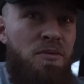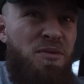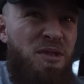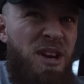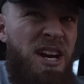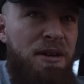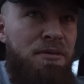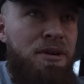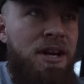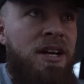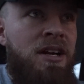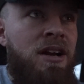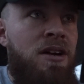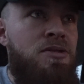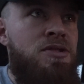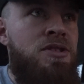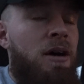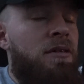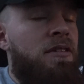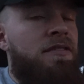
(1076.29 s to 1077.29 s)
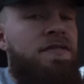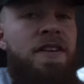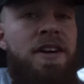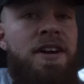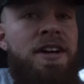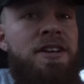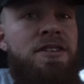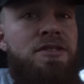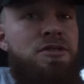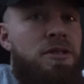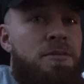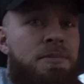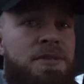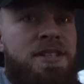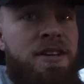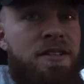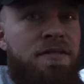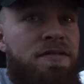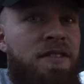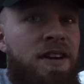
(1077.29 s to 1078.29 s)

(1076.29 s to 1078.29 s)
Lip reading: really, really close, I'm going to fucking enjoy myself.